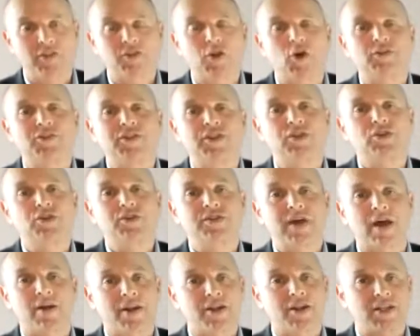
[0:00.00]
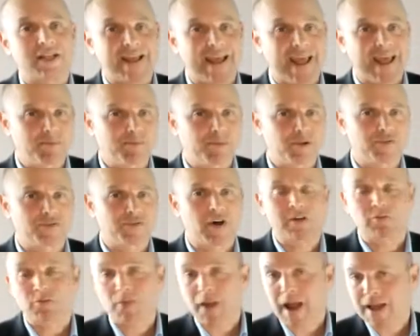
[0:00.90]
those issues are actually
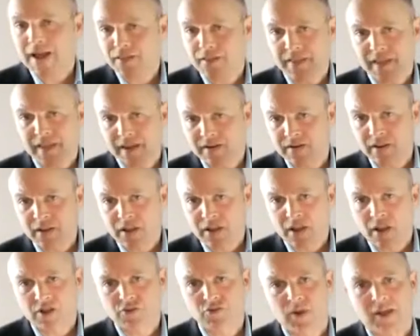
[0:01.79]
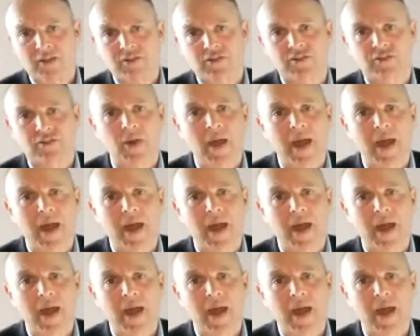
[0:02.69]
amplified rather than addressed.